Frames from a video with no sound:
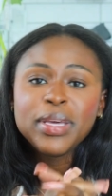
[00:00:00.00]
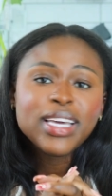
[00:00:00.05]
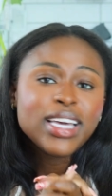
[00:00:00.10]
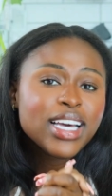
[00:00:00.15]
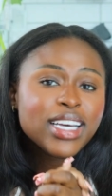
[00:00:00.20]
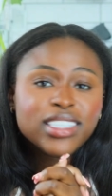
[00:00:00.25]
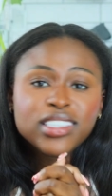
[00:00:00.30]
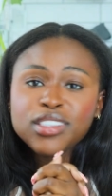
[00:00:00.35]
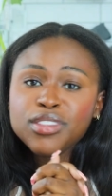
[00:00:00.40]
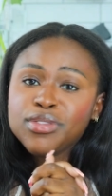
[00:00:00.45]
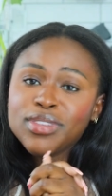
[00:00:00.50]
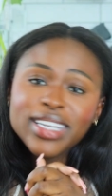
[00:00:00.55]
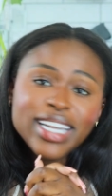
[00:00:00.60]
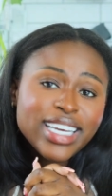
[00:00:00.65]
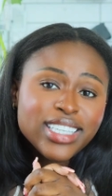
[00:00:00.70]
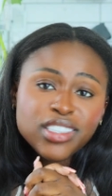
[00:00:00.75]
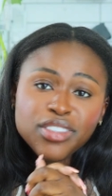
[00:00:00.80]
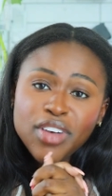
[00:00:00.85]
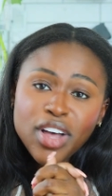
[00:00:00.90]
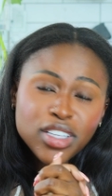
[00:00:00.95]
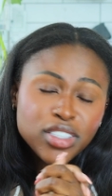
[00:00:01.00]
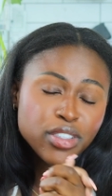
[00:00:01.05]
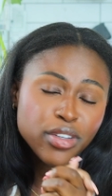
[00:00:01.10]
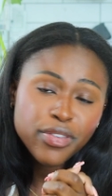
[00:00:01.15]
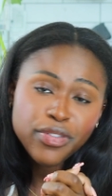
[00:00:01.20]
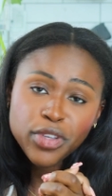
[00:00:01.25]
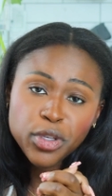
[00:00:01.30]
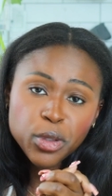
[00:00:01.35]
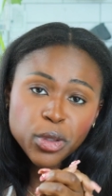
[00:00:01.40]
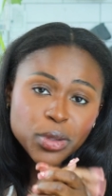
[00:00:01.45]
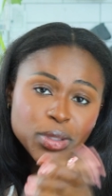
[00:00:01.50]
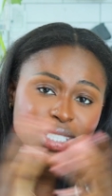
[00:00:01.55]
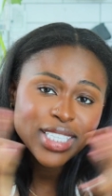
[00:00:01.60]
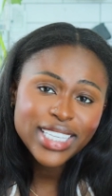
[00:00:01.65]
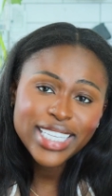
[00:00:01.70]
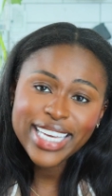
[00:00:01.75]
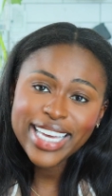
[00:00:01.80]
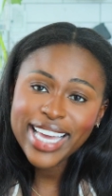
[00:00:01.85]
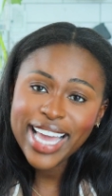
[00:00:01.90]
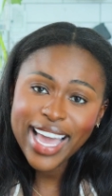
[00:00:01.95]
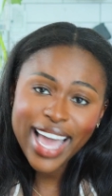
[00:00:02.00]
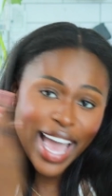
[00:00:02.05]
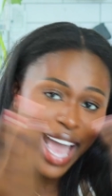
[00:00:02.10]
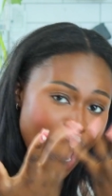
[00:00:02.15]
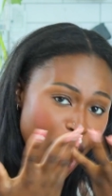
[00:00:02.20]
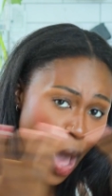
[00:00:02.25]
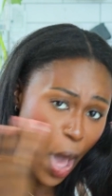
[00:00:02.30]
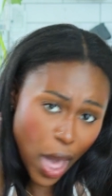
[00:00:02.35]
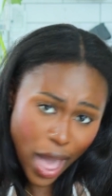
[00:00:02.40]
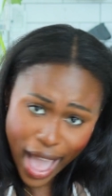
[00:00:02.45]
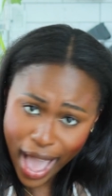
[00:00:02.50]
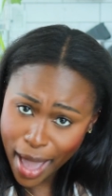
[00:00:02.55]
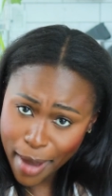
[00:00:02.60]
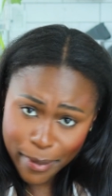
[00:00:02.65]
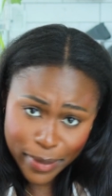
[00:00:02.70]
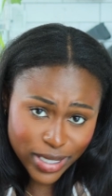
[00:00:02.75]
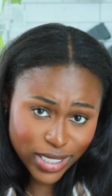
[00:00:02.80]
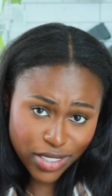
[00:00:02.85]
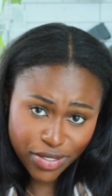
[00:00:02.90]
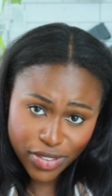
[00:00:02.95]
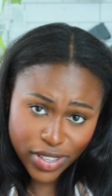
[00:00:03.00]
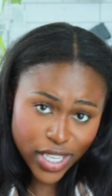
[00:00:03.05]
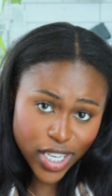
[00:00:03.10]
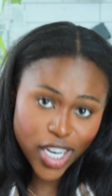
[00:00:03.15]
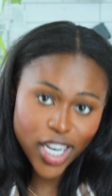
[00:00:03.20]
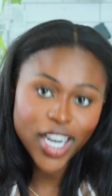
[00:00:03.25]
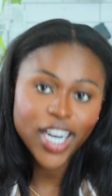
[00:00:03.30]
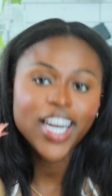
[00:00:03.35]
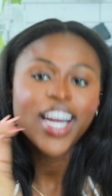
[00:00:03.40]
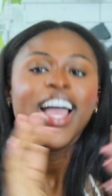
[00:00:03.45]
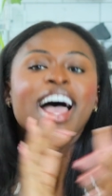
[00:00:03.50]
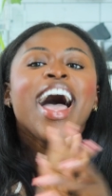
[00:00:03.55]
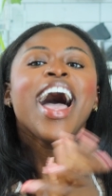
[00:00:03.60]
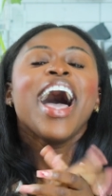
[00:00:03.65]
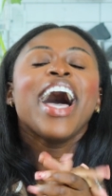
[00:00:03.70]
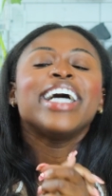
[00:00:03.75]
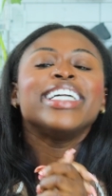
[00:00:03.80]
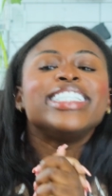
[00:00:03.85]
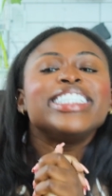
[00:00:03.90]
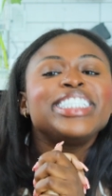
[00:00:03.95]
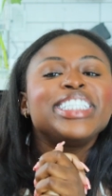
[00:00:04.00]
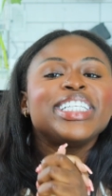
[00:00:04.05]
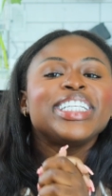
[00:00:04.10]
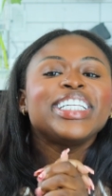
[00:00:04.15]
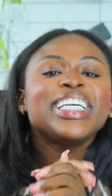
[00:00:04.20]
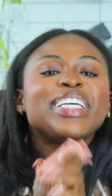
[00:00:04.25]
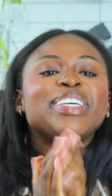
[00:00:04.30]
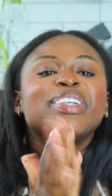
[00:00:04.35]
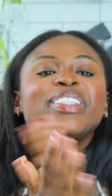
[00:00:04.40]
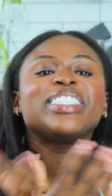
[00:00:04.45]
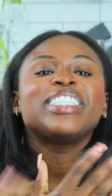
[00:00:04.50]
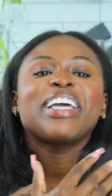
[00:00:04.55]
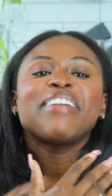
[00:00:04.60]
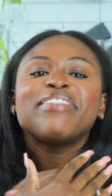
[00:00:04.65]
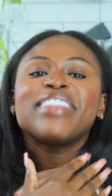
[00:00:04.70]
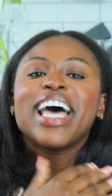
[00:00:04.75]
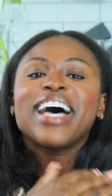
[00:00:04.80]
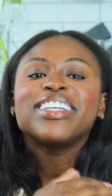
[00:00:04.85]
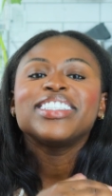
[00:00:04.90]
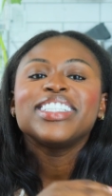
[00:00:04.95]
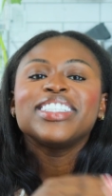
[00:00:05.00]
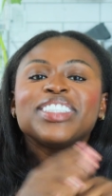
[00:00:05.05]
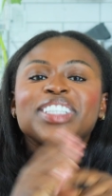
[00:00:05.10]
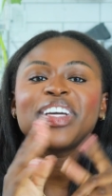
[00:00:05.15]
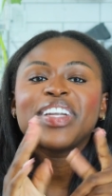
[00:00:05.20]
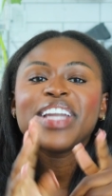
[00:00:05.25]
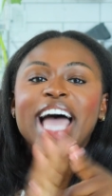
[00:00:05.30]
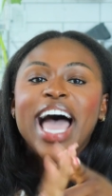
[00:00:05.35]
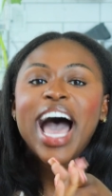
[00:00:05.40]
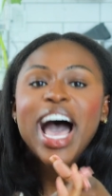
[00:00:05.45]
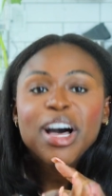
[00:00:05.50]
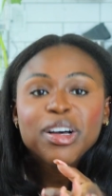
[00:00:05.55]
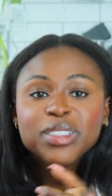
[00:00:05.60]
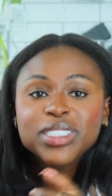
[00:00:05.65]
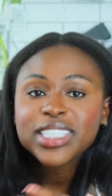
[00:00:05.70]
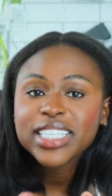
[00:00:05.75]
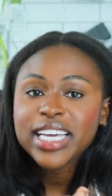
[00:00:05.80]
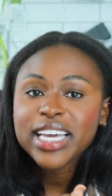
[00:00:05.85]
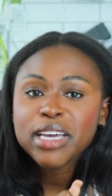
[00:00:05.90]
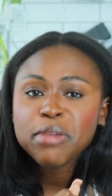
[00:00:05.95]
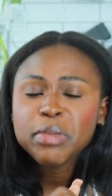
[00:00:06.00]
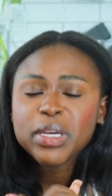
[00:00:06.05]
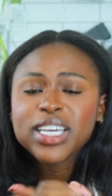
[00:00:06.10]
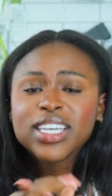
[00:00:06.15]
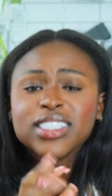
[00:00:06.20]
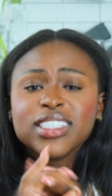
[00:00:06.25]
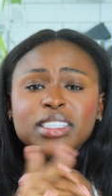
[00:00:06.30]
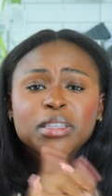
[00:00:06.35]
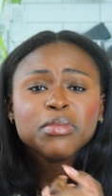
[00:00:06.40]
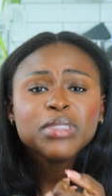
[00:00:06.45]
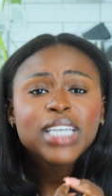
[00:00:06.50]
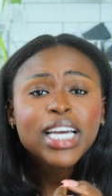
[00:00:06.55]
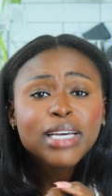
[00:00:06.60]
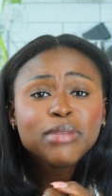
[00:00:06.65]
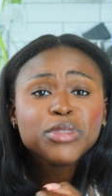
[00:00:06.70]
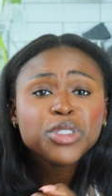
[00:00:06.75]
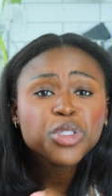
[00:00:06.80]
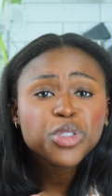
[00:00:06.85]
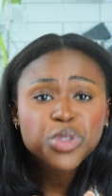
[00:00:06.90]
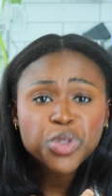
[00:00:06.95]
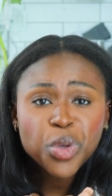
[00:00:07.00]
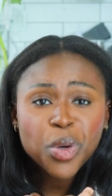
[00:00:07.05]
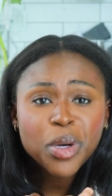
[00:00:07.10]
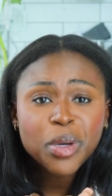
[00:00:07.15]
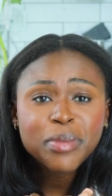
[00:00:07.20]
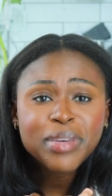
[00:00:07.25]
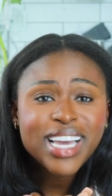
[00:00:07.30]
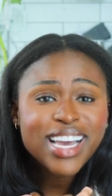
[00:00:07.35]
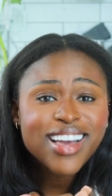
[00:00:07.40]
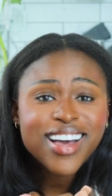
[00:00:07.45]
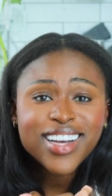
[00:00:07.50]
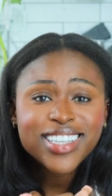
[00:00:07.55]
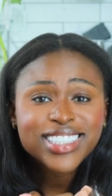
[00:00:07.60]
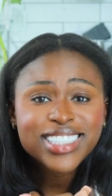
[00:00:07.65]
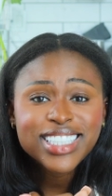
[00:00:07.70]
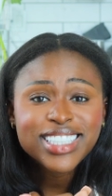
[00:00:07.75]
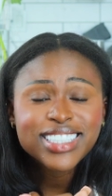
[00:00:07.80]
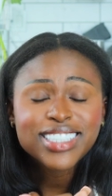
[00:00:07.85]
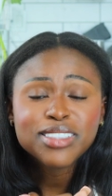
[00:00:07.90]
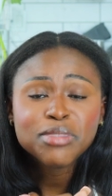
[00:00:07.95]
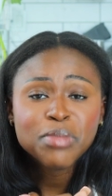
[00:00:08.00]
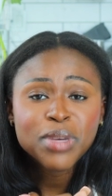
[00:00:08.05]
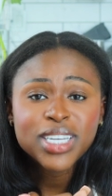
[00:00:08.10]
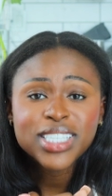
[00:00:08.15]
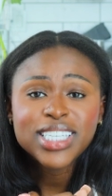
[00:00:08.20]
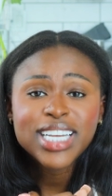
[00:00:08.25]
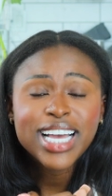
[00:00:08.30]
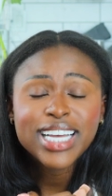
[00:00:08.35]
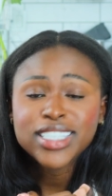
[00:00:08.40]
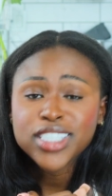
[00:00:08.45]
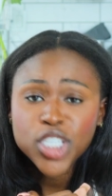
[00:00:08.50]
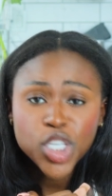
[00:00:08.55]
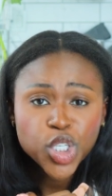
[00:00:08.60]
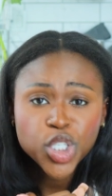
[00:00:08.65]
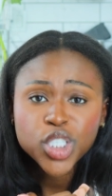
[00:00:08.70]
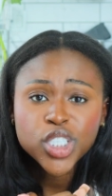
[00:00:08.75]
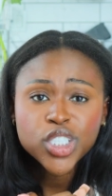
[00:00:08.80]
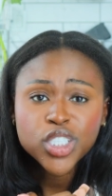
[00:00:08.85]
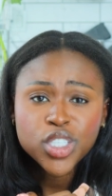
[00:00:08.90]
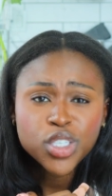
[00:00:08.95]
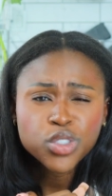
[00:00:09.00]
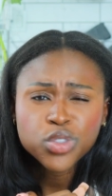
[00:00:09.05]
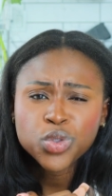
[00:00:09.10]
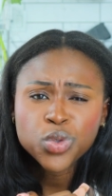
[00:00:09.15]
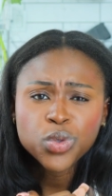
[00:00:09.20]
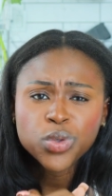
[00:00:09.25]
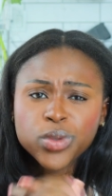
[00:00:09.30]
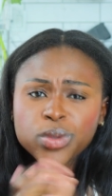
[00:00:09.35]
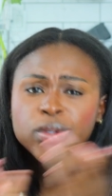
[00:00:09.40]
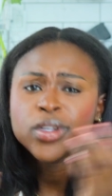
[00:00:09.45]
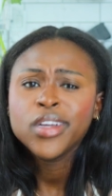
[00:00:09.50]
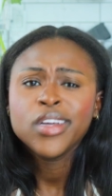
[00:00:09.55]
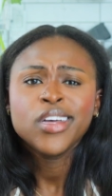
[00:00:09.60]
because less fossil fuels in the atmosphere. Additionally, you'll save thousands on housing because sometimes your dorm can cost just as much as your, your school.